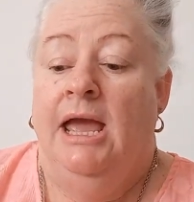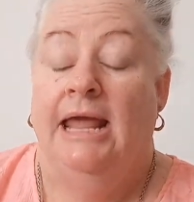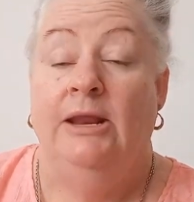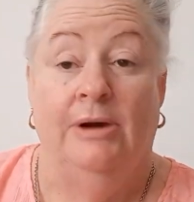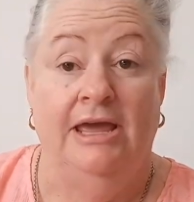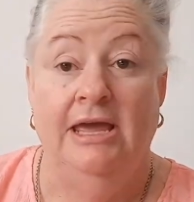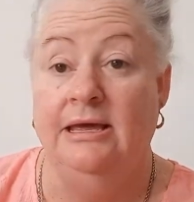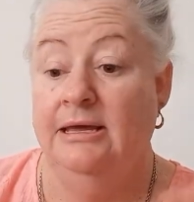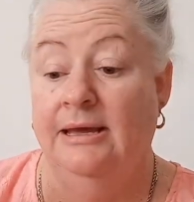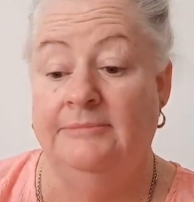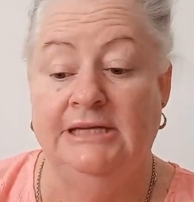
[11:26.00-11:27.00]
Anyway,
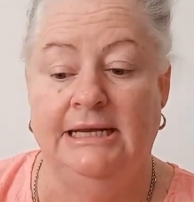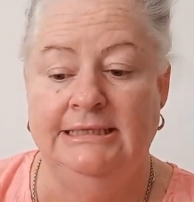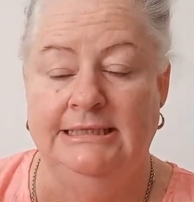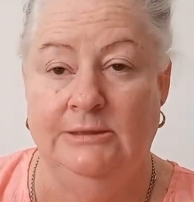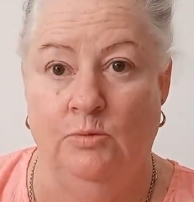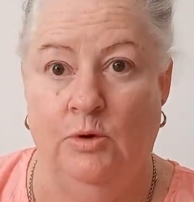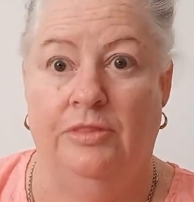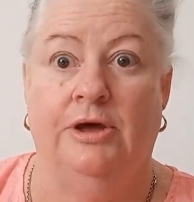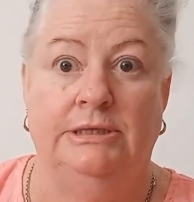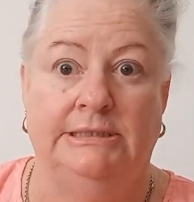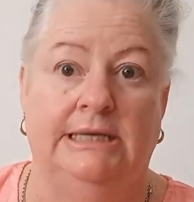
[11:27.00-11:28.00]
Abdali didn't want
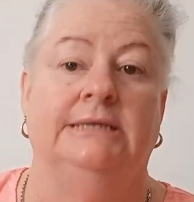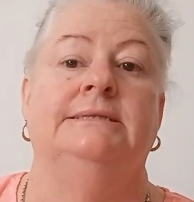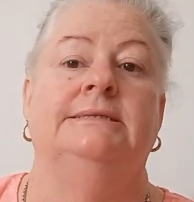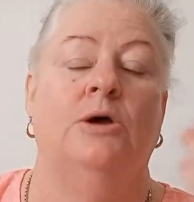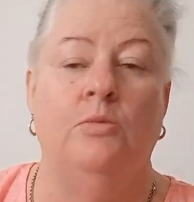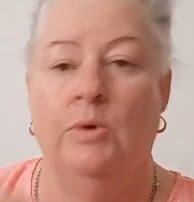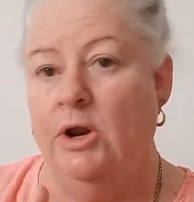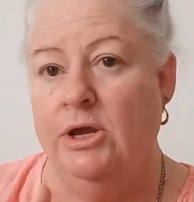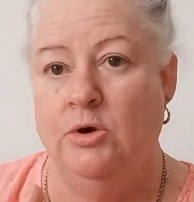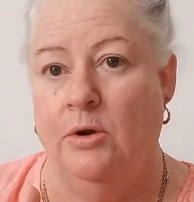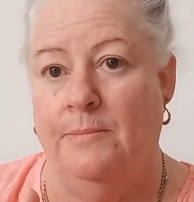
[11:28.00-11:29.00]
those things. So when I
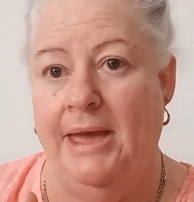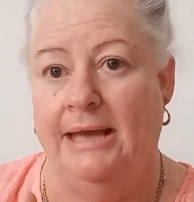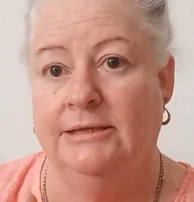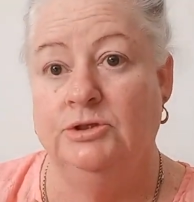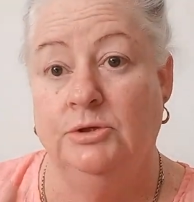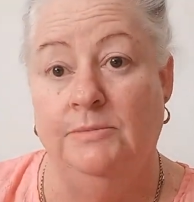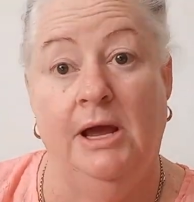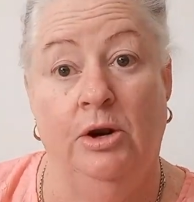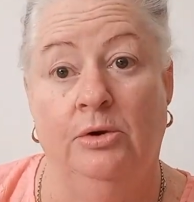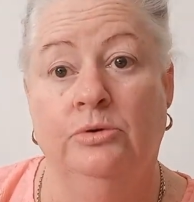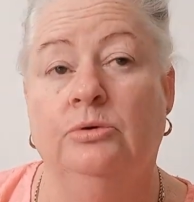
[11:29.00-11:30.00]
got back to my
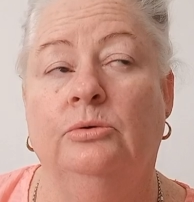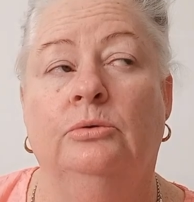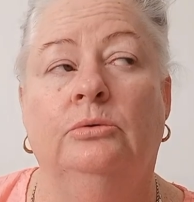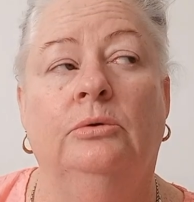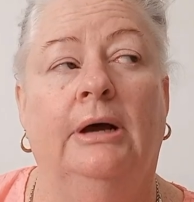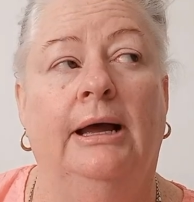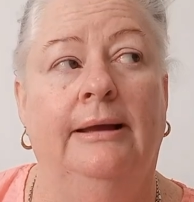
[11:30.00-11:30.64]
local